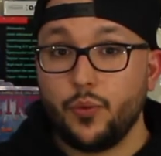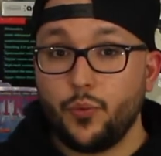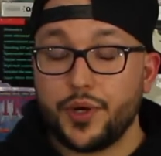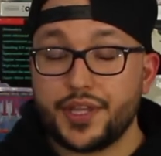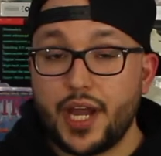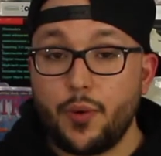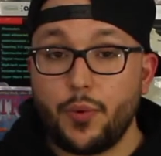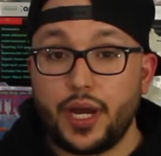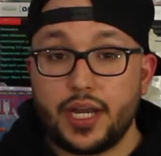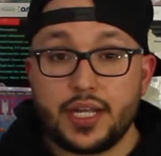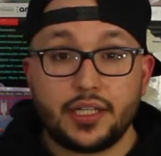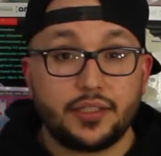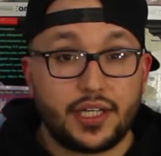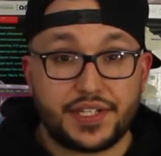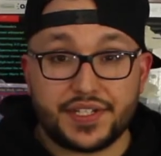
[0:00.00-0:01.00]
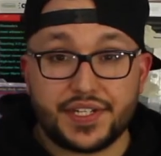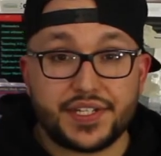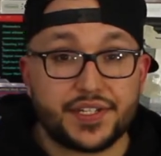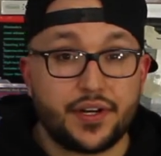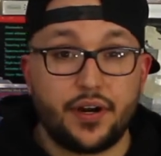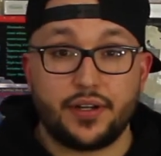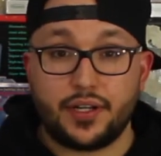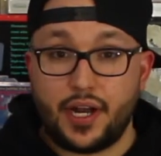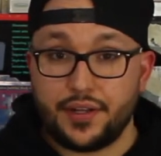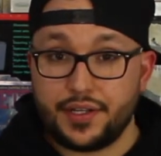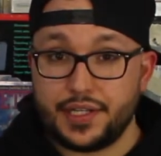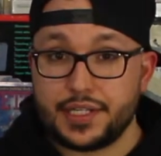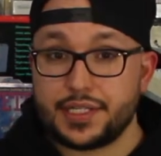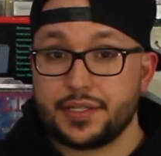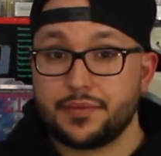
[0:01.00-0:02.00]
Without waiting, let's get started on
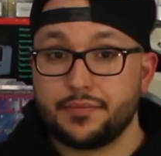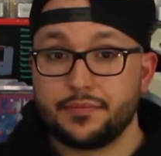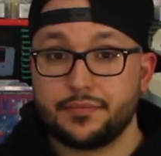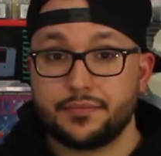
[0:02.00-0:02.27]
this.